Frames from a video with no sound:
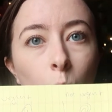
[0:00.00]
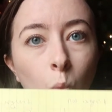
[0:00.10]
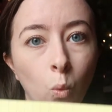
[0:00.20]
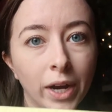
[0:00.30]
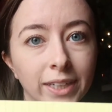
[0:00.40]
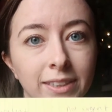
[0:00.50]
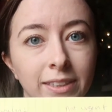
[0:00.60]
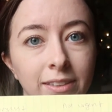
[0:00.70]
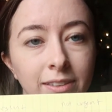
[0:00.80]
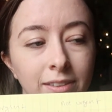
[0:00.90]
what
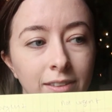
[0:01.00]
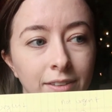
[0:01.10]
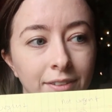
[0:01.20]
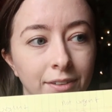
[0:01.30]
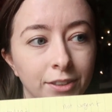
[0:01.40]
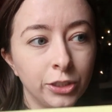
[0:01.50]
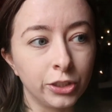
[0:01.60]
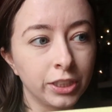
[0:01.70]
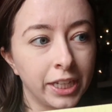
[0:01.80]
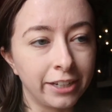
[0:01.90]

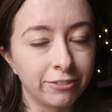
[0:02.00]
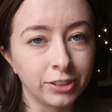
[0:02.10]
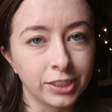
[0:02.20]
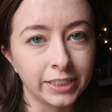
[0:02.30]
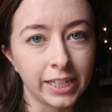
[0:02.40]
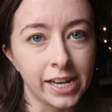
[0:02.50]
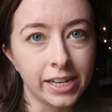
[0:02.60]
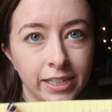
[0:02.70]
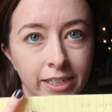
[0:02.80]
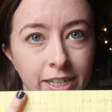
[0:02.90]
your life looks
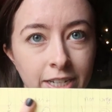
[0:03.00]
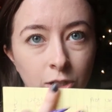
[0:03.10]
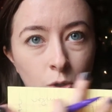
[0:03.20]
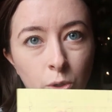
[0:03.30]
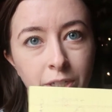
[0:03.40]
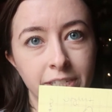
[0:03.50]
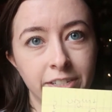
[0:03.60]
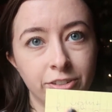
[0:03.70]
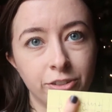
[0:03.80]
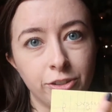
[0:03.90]
like in
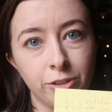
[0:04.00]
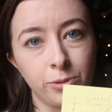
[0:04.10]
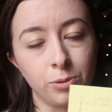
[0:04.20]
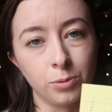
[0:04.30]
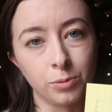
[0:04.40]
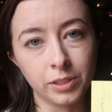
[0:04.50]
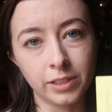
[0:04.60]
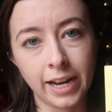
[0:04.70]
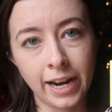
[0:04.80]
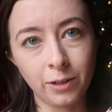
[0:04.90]
accordance to
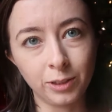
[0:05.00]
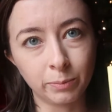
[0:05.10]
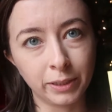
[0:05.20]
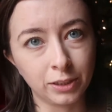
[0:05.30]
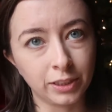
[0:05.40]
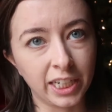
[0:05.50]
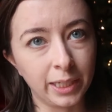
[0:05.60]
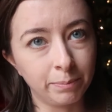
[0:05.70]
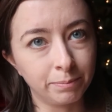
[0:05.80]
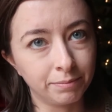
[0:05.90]
how you spend your time